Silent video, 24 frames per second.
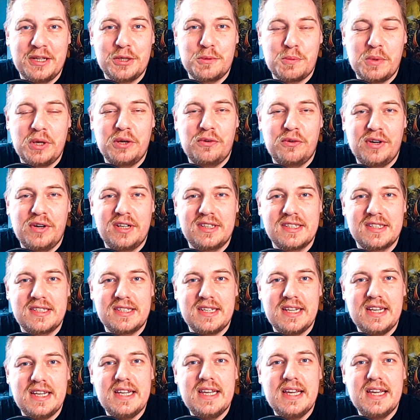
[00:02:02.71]
It's been great to
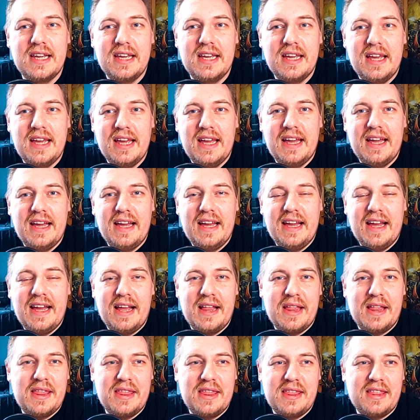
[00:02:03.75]
see.
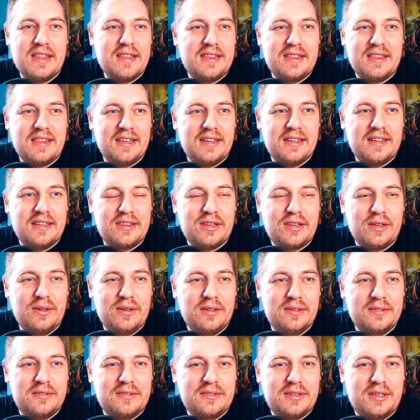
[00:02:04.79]

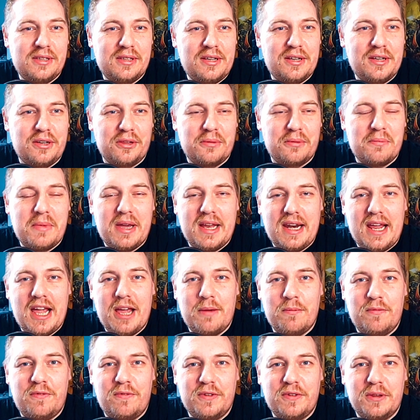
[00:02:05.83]
The main
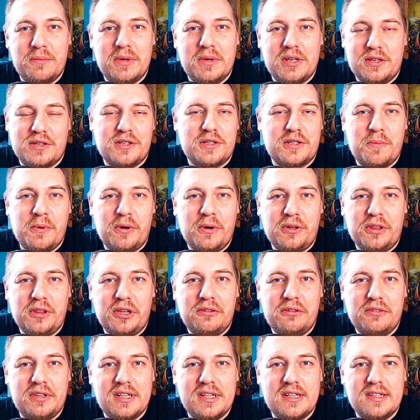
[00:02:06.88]
aim for the Miniatures
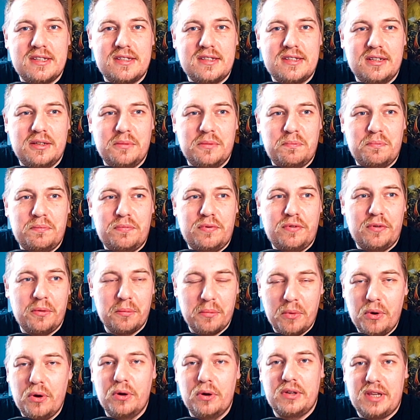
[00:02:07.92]
Apothecary is to
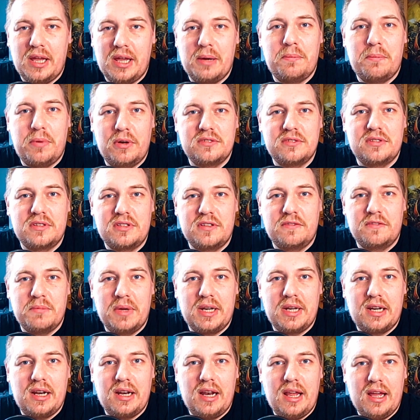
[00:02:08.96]
promote that positive
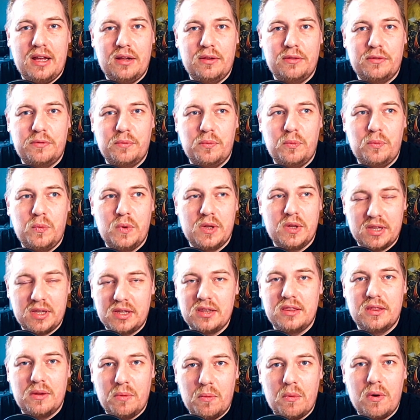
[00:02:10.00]
mental health
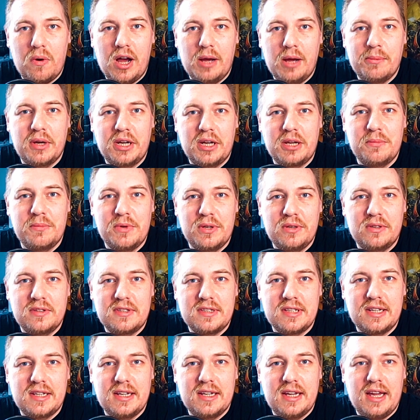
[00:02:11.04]
within the Warhammer
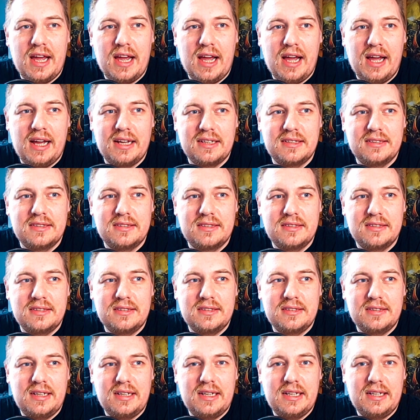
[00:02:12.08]
community, and
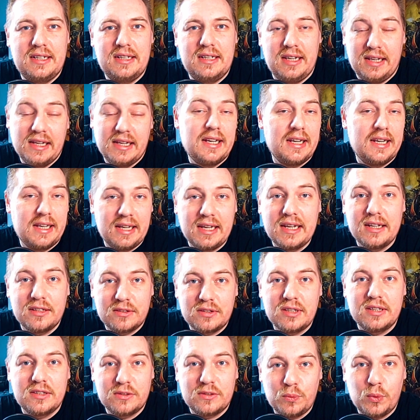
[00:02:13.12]
clearly
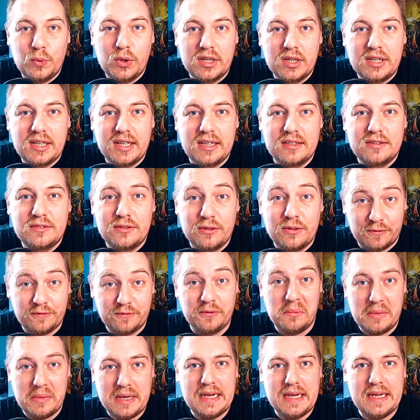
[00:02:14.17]
it's working. So for
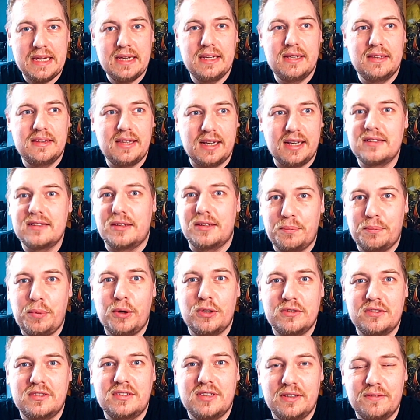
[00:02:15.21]
me, that's a
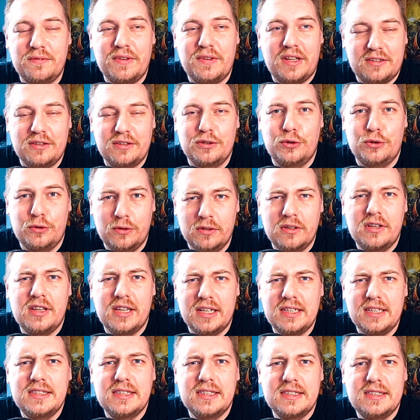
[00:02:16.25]
positive. That's a good
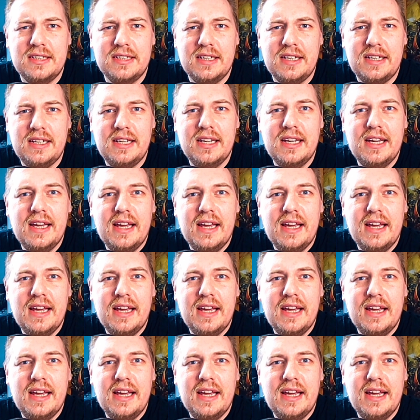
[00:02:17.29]
thing to see.